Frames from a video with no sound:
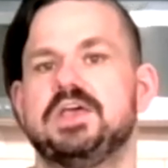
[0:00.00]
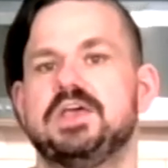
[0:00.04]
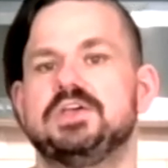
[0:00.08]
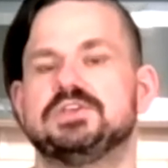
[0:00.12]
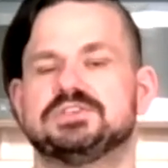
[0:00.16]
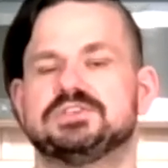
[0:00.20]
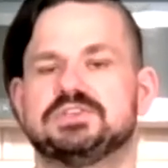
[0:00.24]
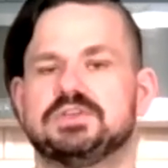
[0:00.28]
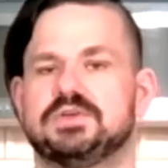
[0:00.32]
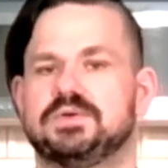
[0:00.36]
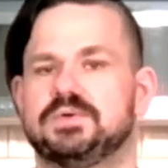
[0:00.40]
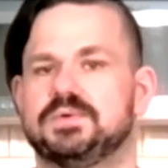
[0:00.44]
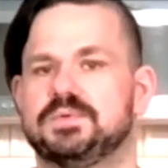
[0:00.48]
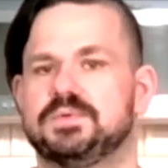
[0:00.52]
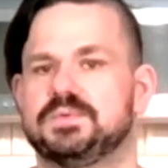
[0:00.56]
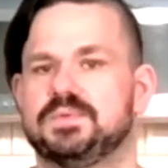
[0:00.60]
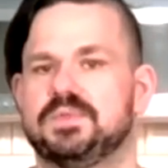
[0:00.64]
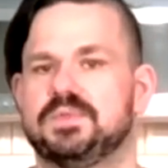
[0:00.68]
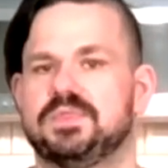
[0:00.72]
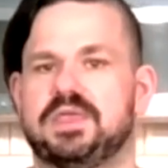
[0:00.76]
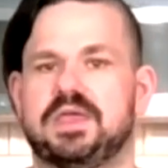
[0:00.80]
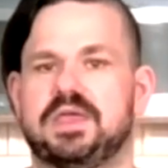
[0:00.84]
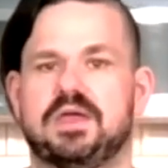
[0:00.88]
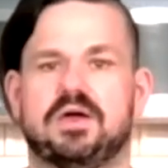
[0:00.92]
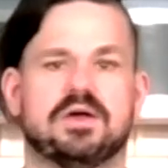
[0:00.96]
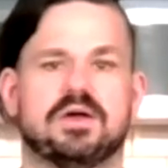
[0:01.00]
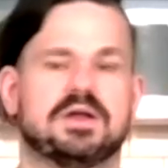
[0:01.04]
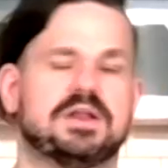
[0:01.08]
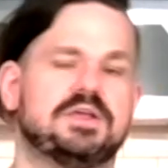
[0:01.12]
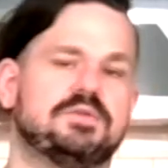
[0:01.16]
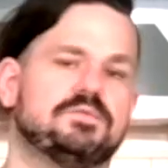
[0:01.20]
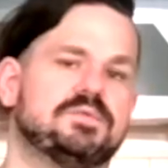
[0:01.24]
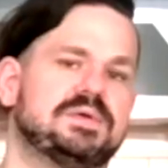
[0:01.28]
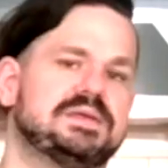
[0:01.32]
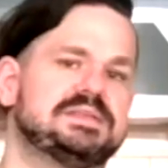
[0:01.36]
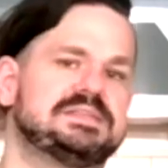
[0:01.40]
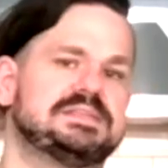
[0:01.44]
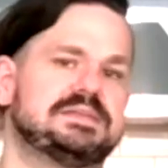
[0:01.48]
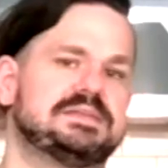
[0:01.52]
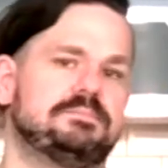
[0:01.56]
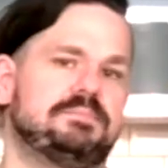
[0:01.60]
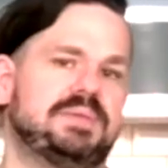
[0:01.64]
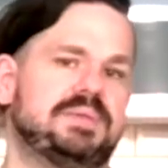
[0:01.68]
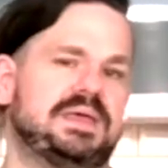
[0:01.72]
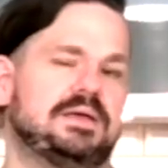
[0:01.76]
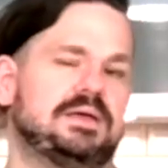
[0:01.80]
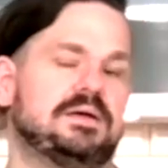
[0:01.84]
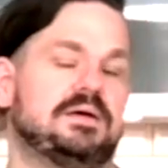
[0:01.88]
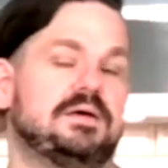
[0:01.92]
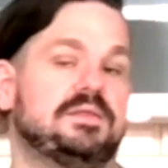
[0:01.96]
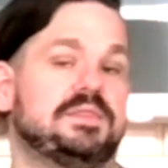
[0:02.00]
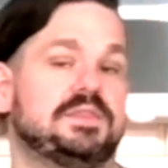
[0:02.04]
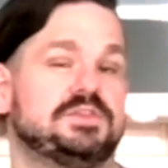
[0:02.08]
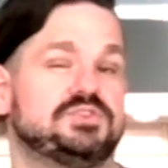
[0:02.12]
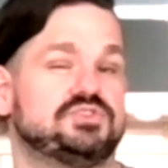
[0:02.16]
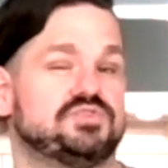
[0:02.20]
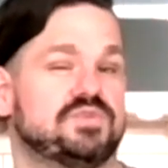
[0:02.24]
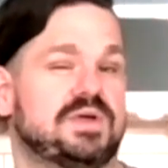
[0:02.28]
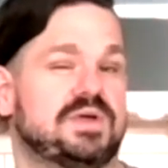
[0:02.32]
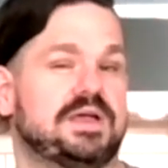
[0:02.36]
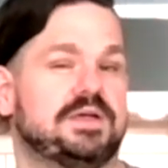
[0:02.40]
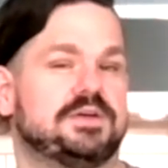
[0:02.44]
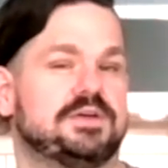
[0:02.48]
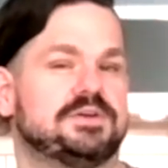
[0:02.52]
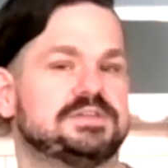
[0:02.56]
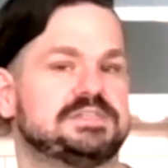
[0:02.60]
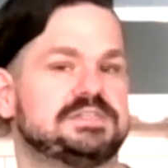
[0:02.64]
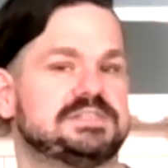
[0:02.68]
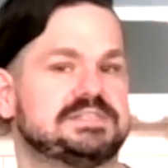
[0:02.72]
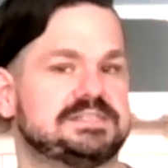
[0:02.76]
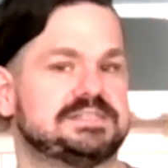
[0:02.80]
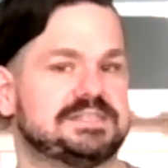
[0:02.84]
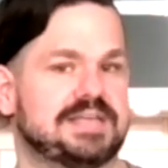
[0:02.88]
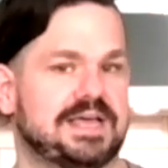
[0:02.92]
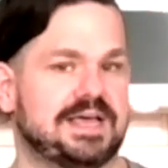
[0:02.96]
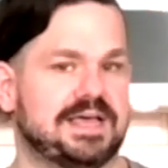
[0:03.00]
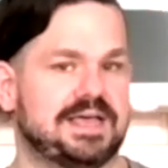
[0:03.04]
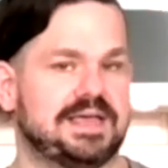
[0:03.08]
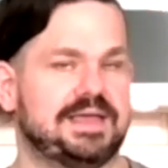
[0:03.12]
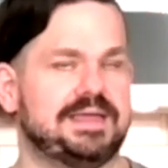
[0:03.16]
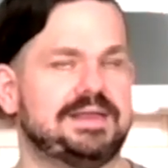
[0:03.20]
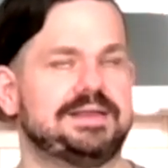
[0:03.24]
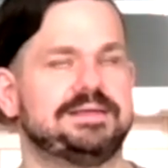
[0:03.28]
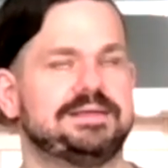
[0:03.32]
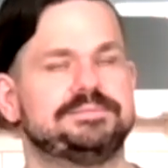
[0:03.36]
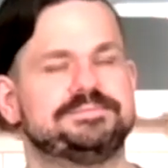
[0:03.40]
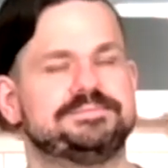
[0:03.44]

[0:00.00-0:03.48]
So they already risk being on the drier side.